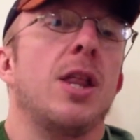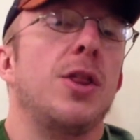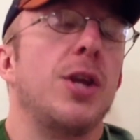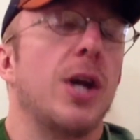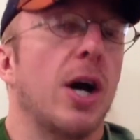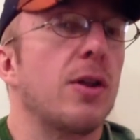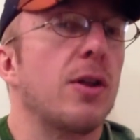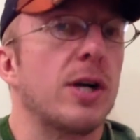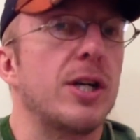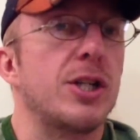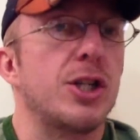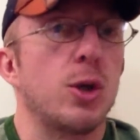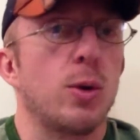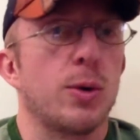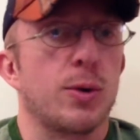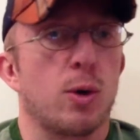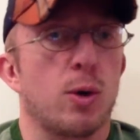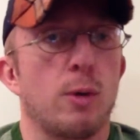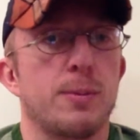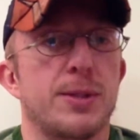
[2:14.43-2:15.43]
The other issue
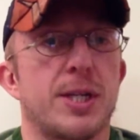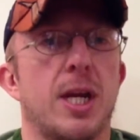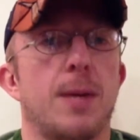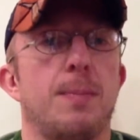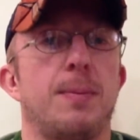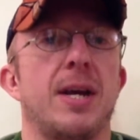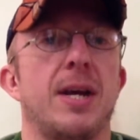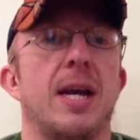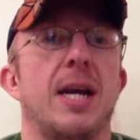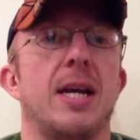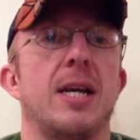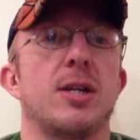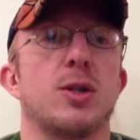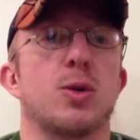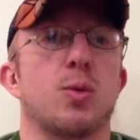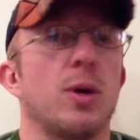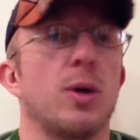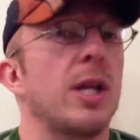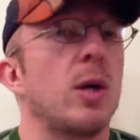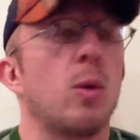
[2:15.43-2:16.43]
with rope skipping
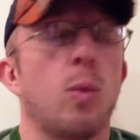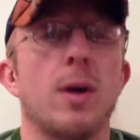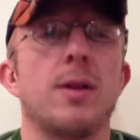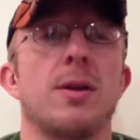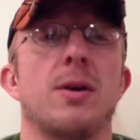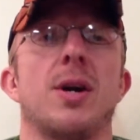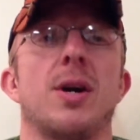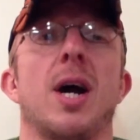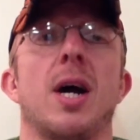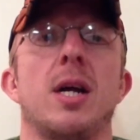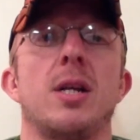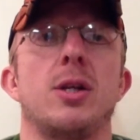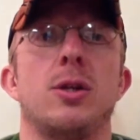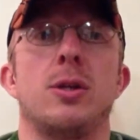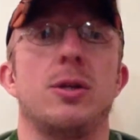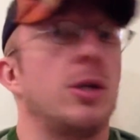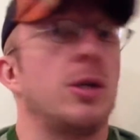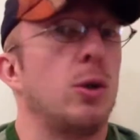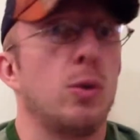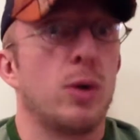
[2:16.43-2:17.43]
is really whether or not
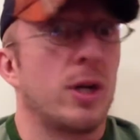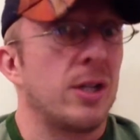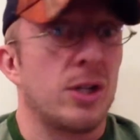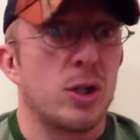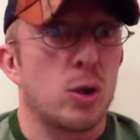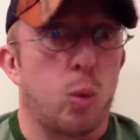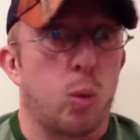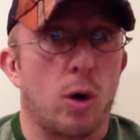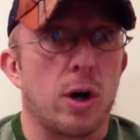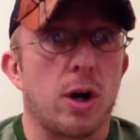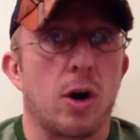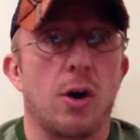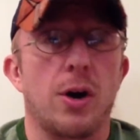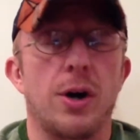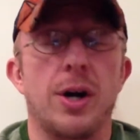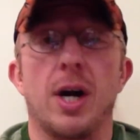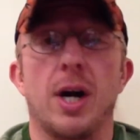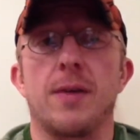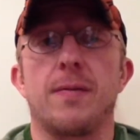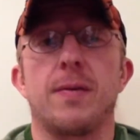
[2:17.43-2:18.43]
you can just work
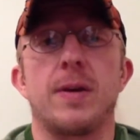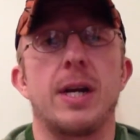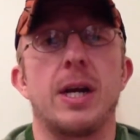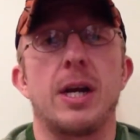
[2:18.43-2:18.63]
hard enough.